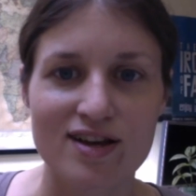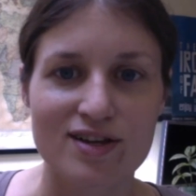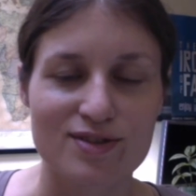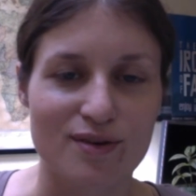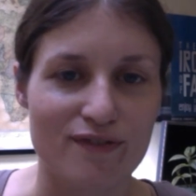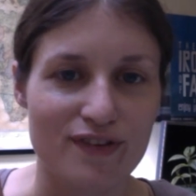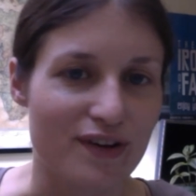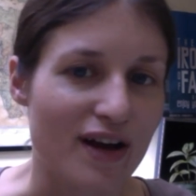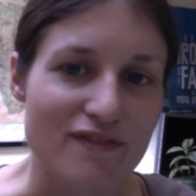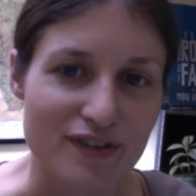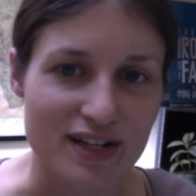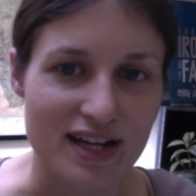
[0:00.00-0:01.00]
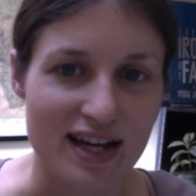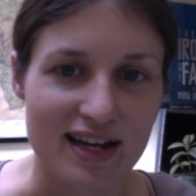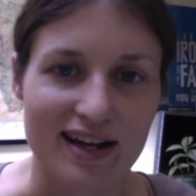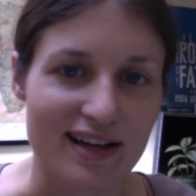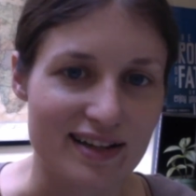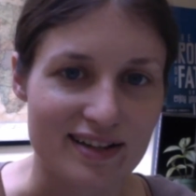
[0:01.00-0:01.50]
So I figure every night
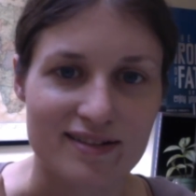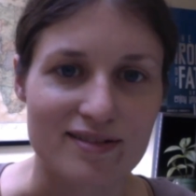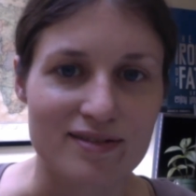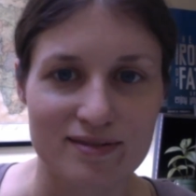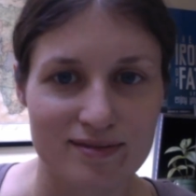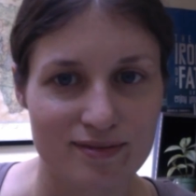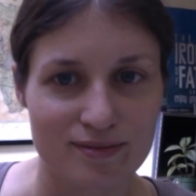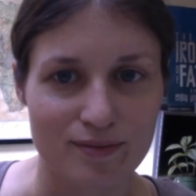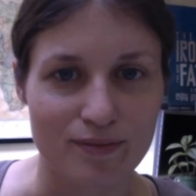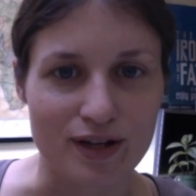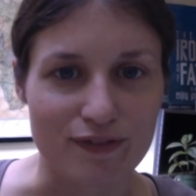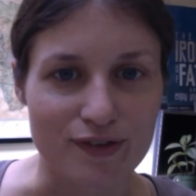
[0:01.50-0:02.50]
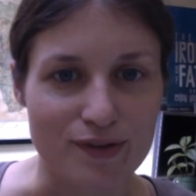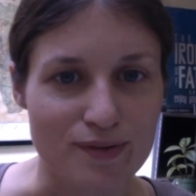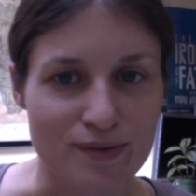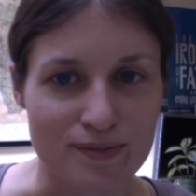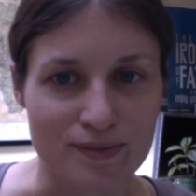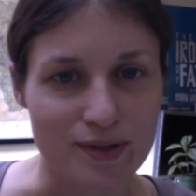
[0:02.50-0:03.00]
I can read a
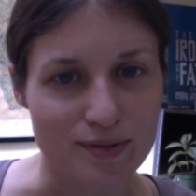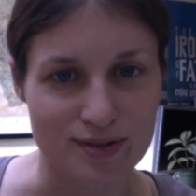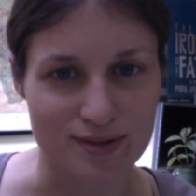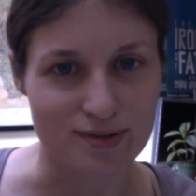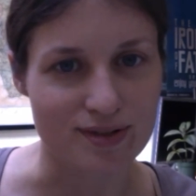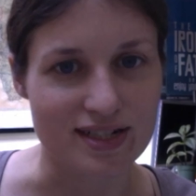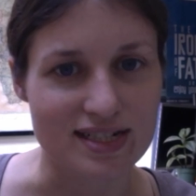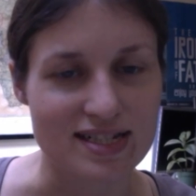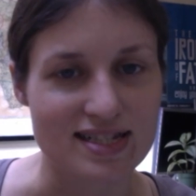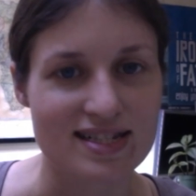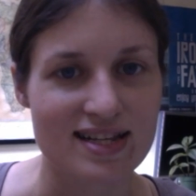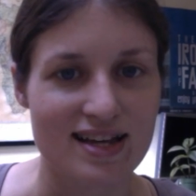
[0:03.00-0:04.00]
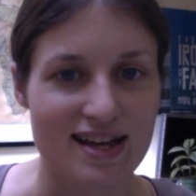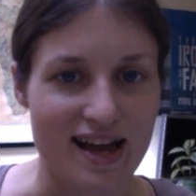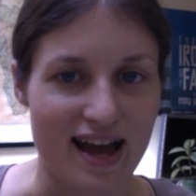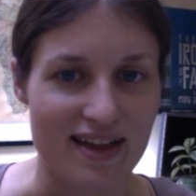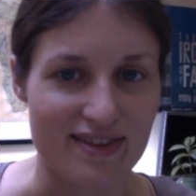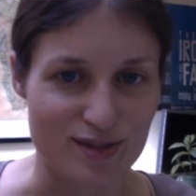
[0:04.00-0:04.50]
few ghost stories,
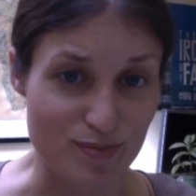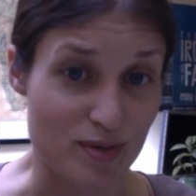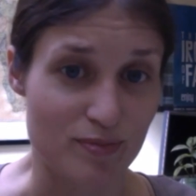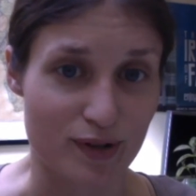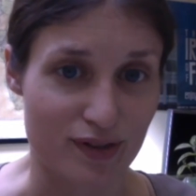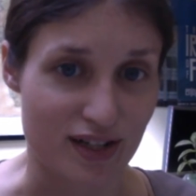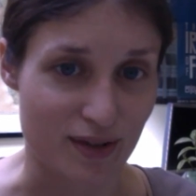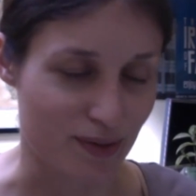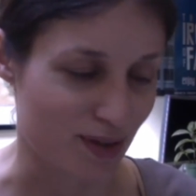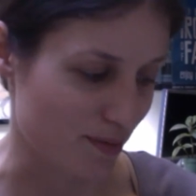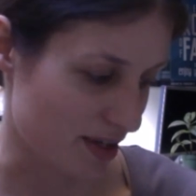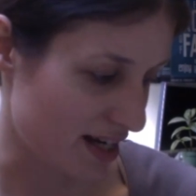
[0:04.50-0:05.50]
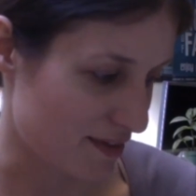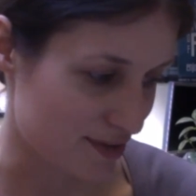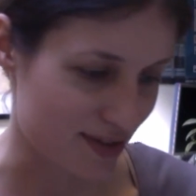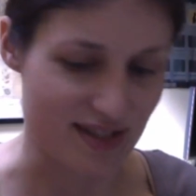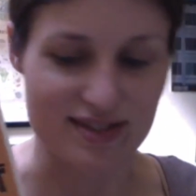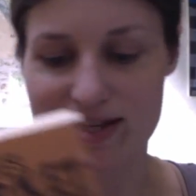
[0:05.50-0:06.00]
and this will be the book that I only read after
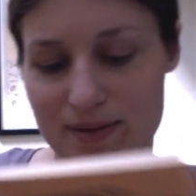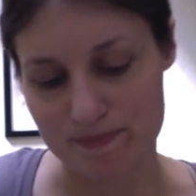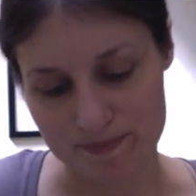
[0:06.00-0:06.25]
sunset.